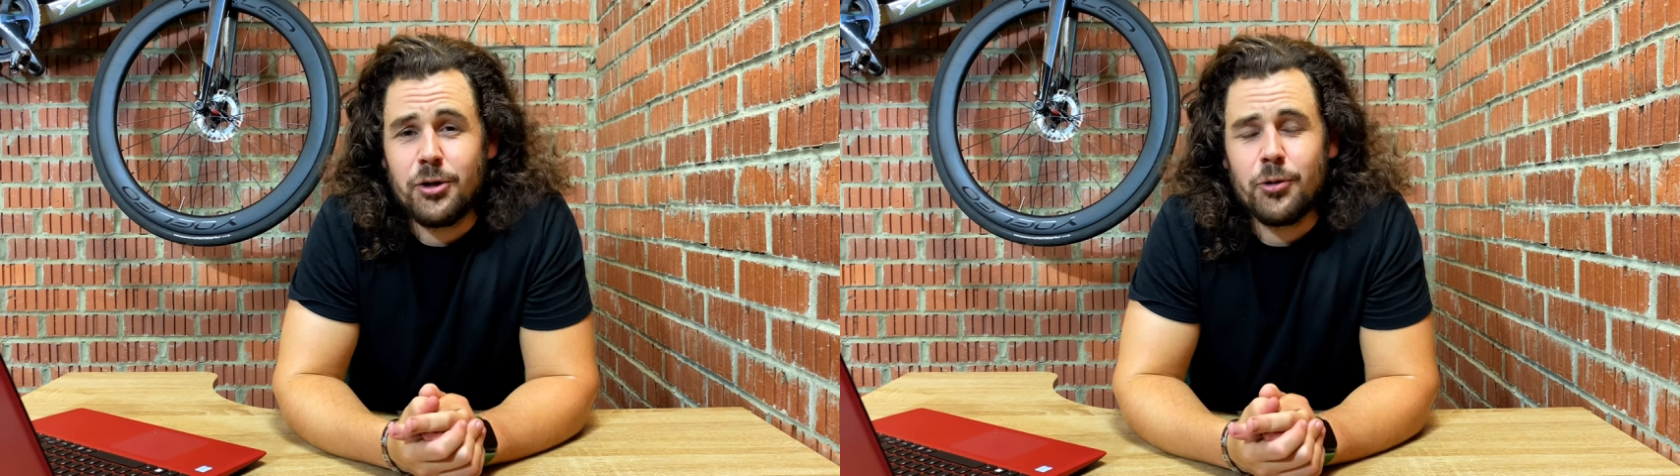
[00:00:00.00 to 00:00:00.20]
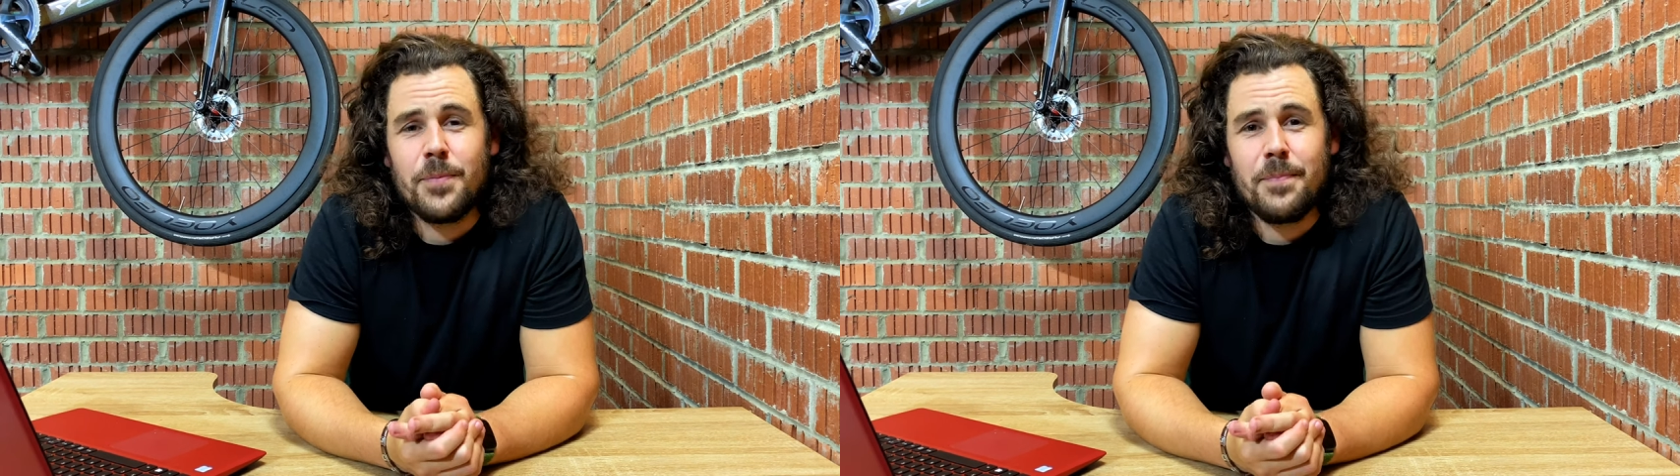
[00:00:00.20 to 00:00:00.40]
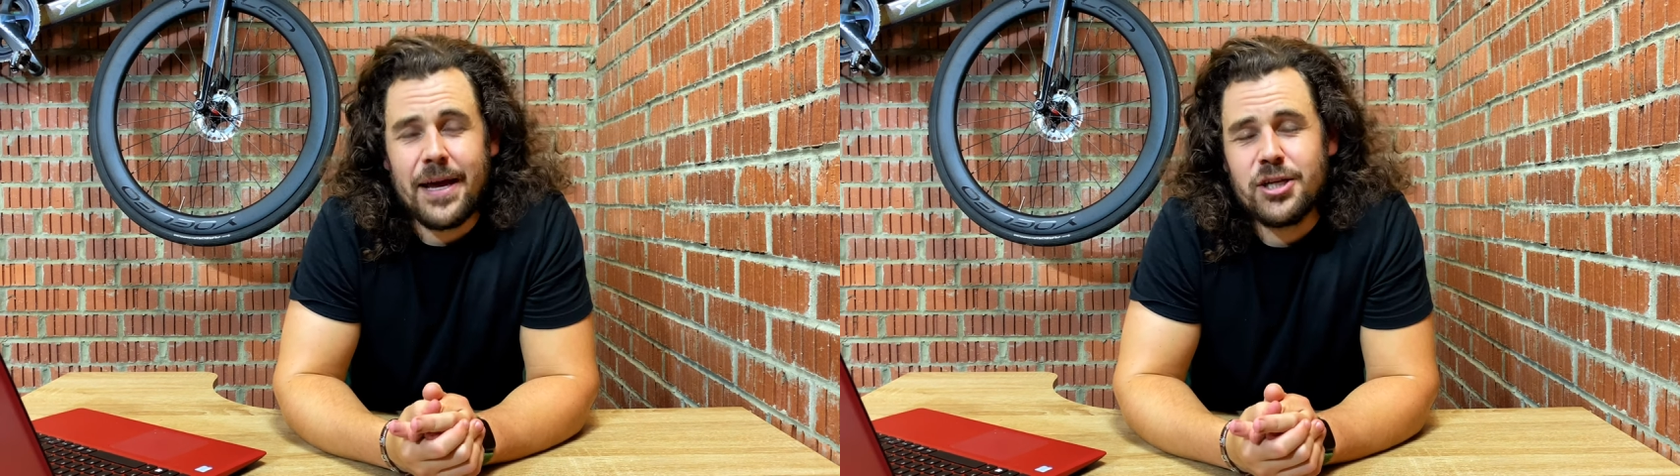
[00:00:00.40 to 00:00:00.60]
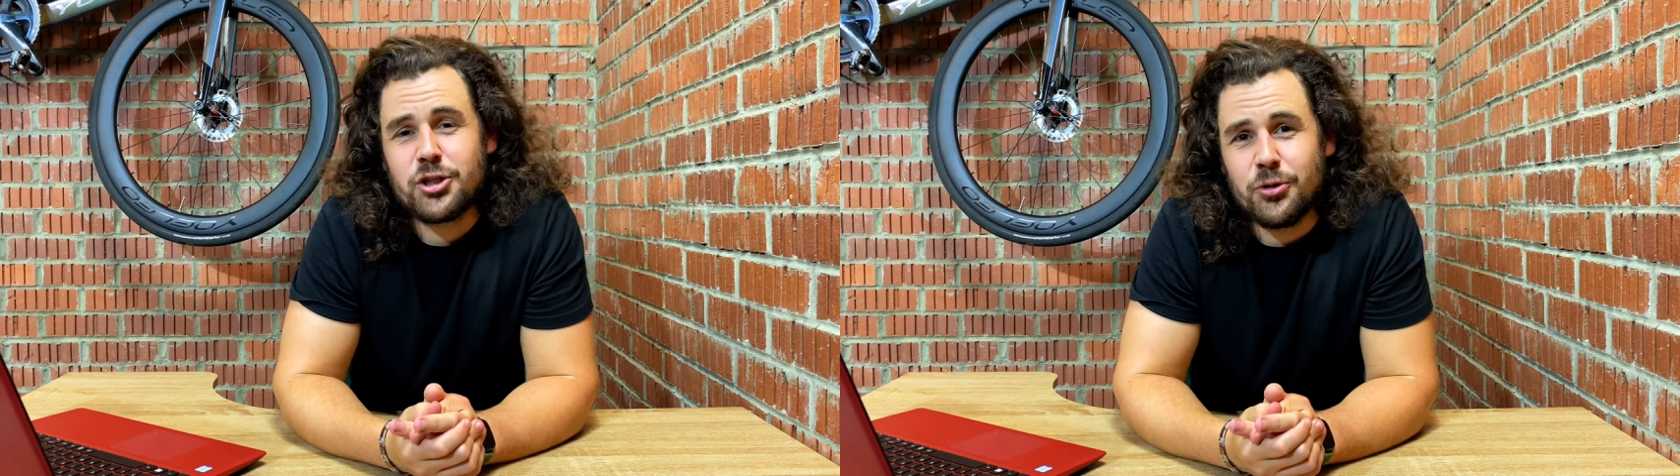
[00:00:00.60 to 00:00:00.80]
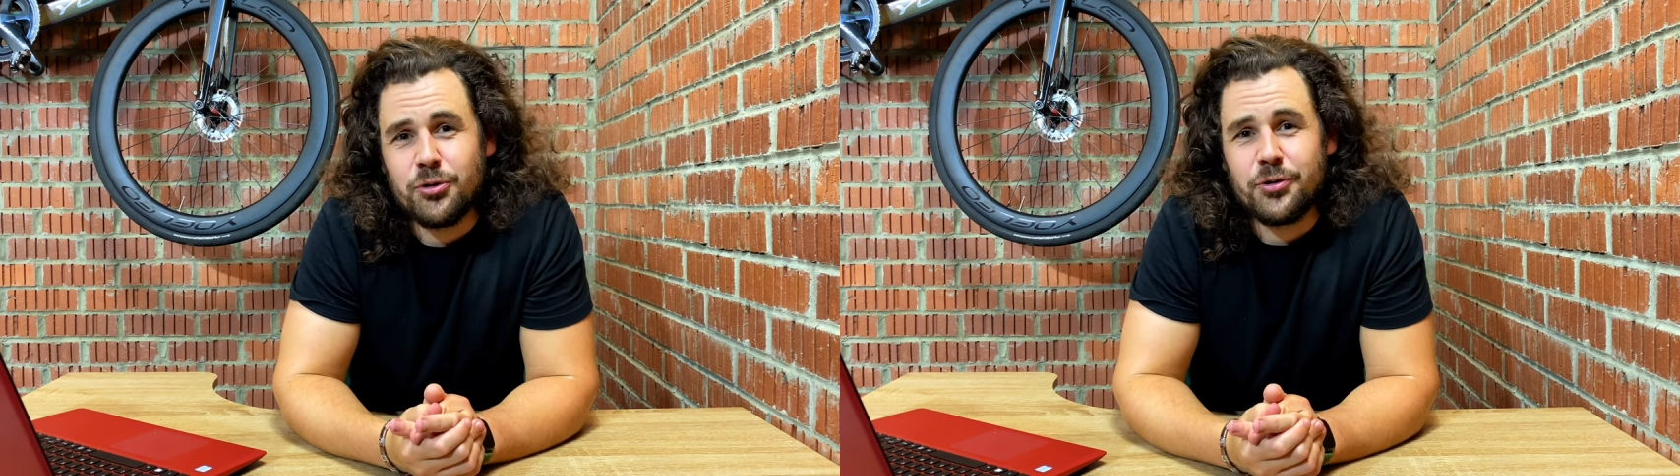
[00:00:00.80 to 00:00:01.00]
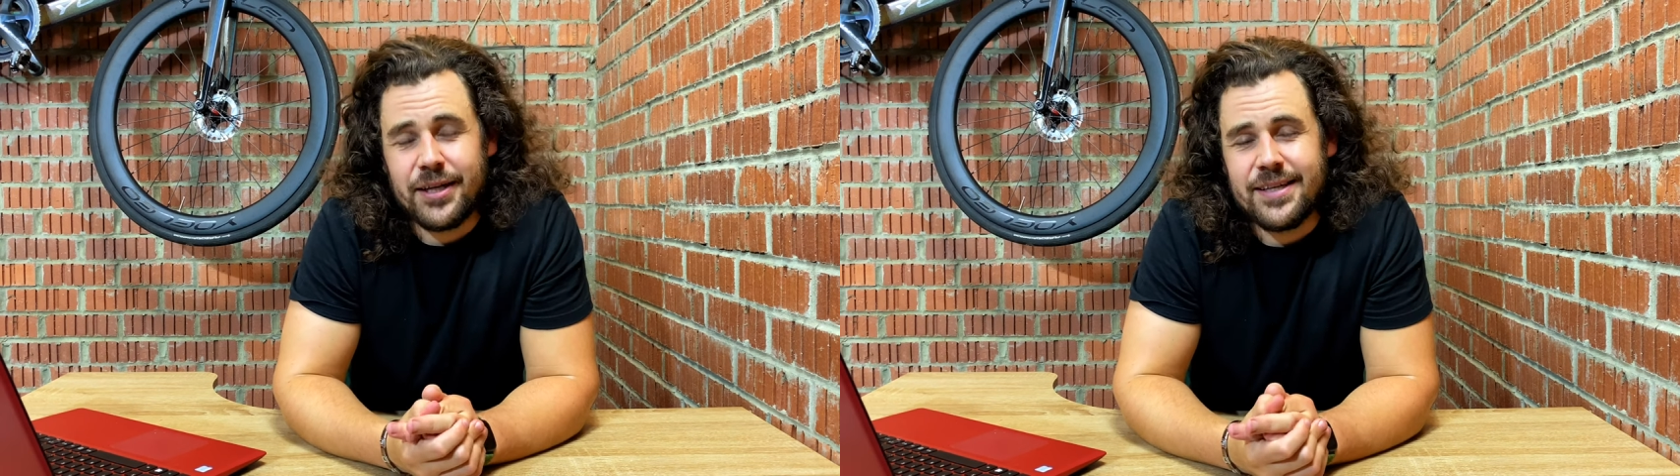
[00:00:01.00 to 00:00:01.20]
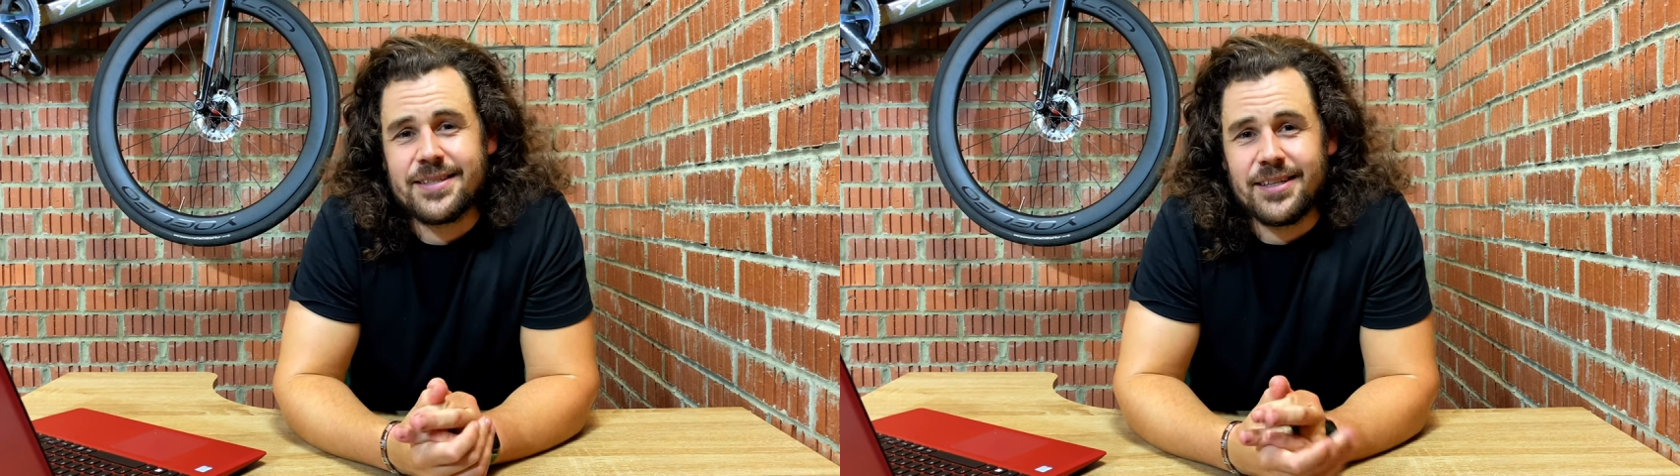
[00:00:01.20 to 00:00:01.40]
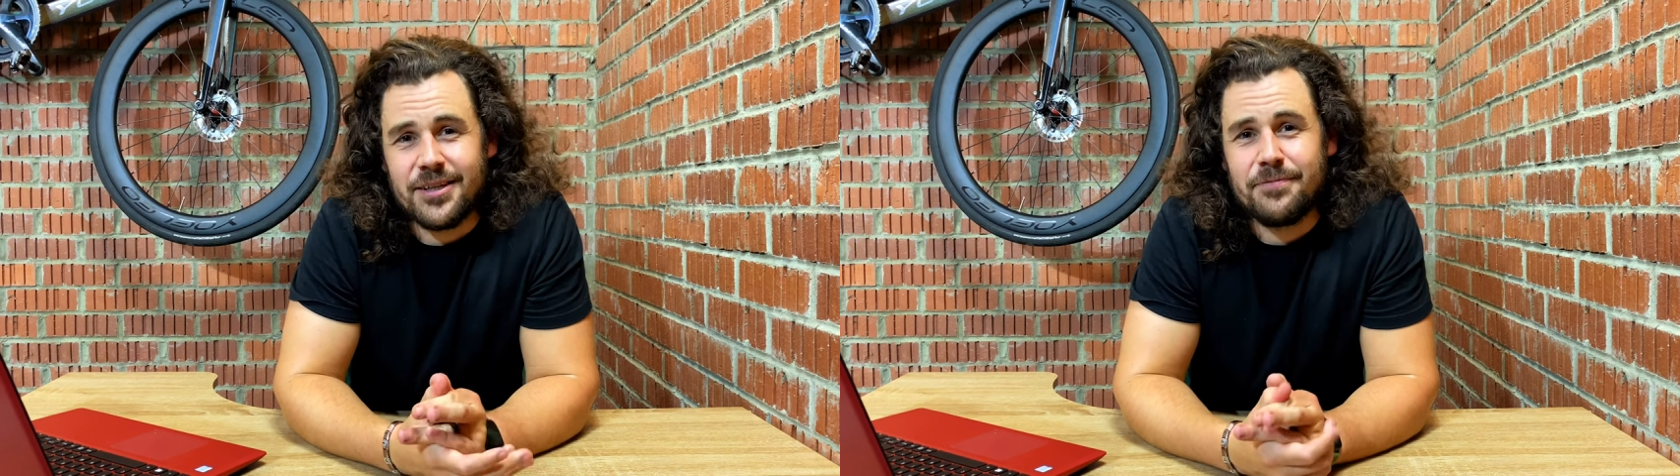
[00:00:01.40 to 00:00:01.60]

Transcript: you want to make sure that it's going to